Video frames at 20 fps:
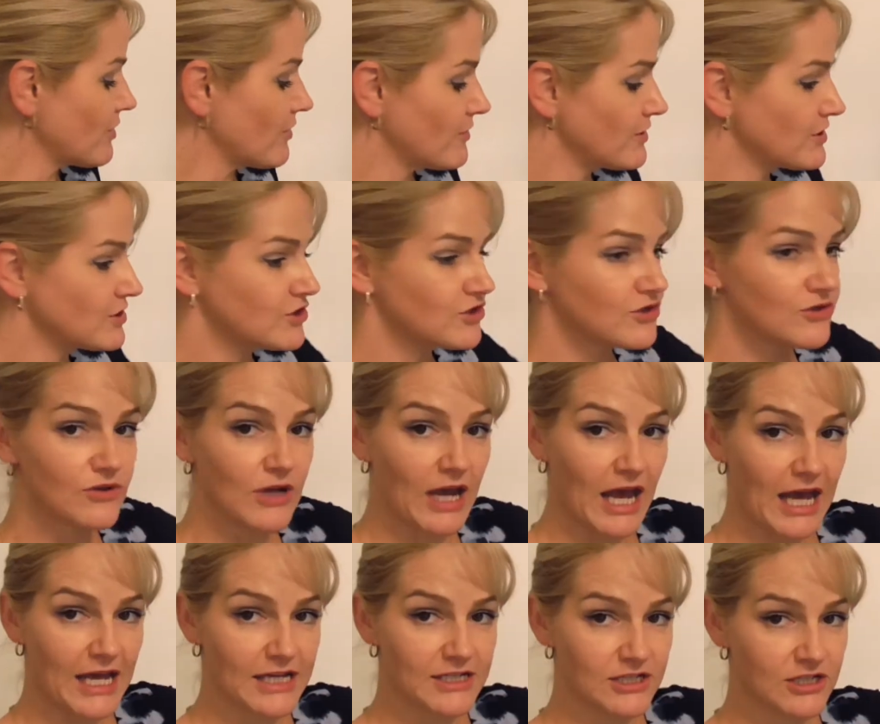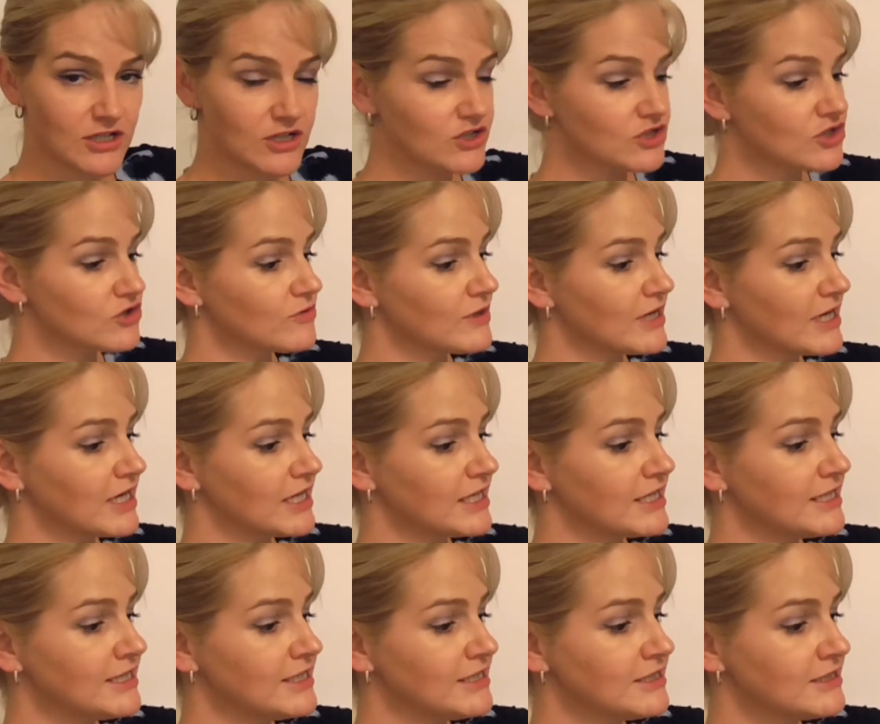going to add
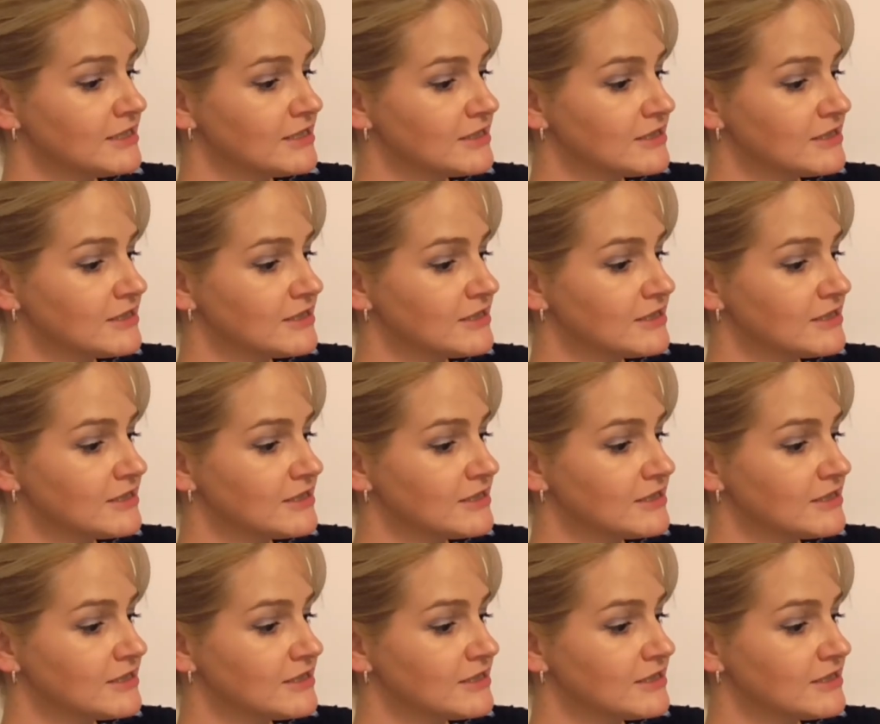directly